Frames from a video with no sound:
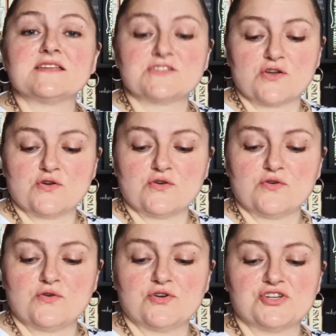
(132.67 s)

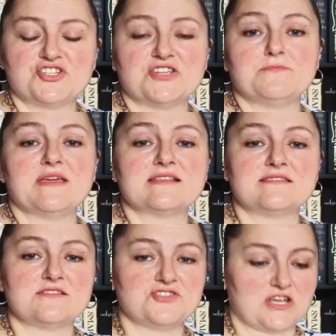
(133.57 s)
So she meets
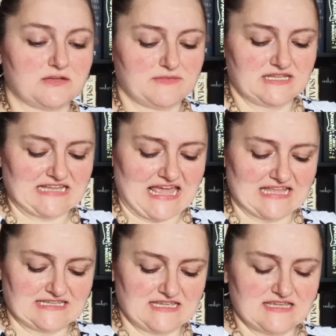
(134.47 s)
this gentleman,
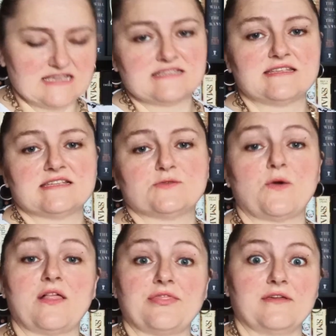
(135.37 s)
and he is this
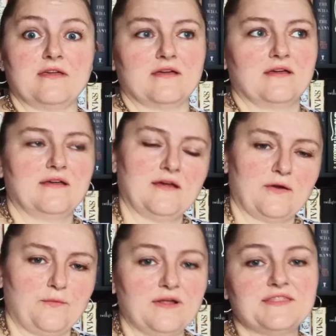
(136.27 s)
wealthy
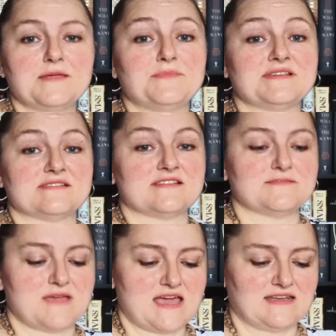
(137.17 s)

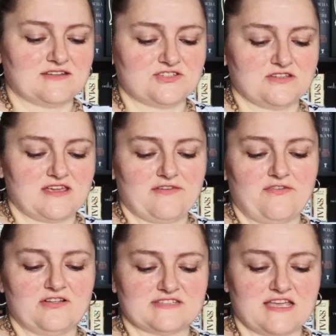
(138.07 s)
businessman, and she
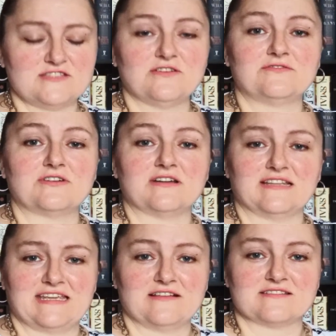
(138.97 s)
falls heads over
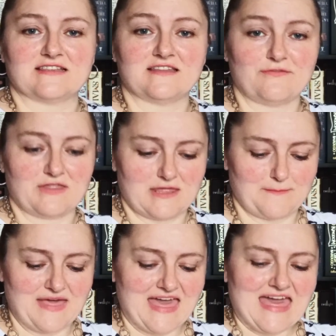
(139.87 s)
heels in love with
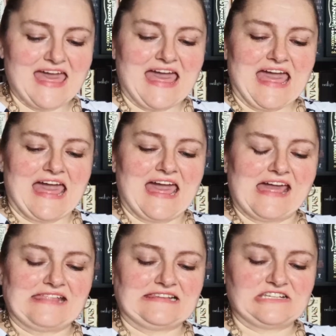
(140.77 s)
him.
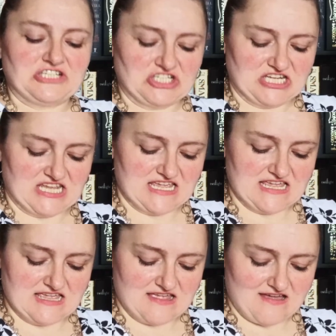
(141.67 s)
And
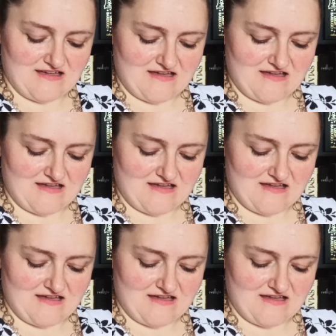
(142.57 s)
he